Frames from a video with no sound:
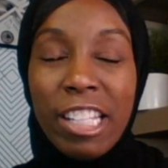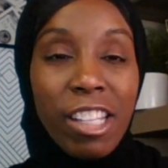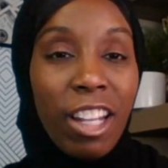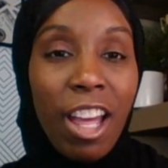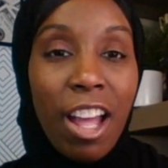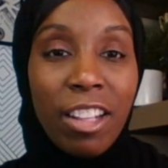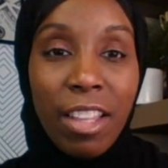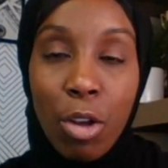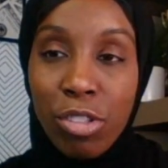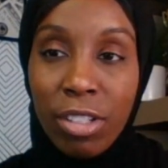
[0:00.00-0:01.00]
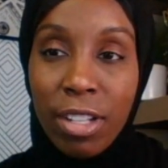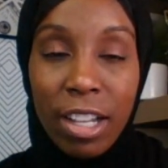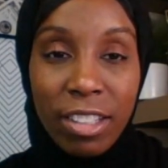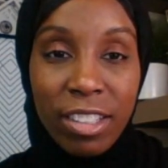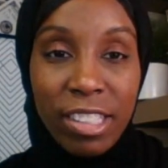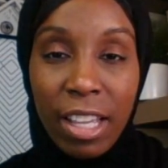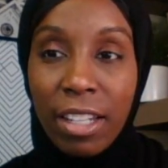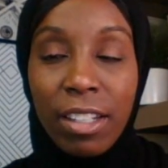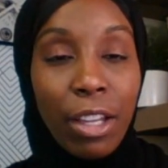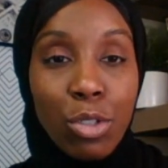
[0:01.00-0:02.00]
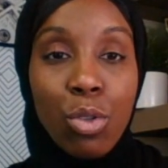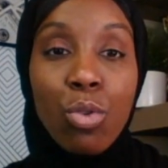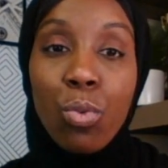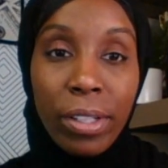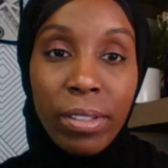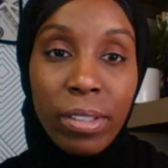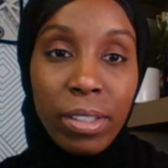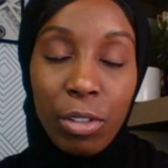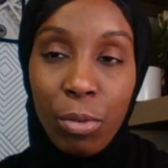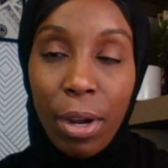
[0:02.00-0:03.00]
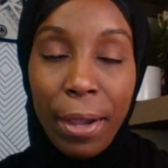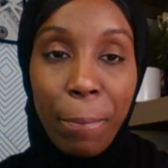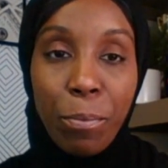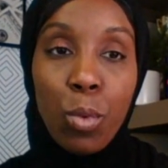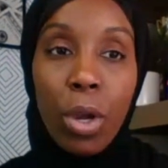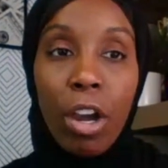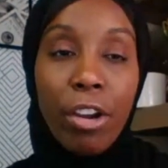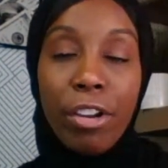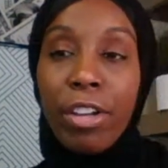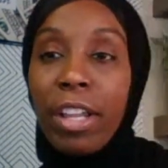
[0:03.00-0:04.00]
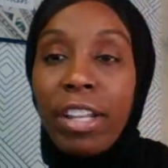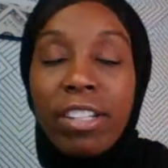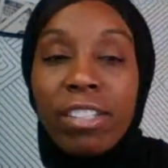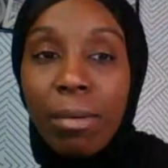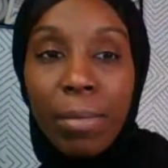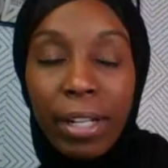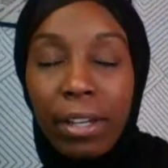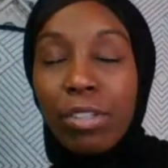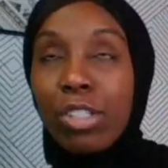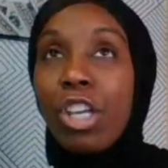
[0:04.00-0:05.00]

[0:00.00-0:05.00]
$8,000 to $9,000 in like 2 weeks, right? With her and somebody else.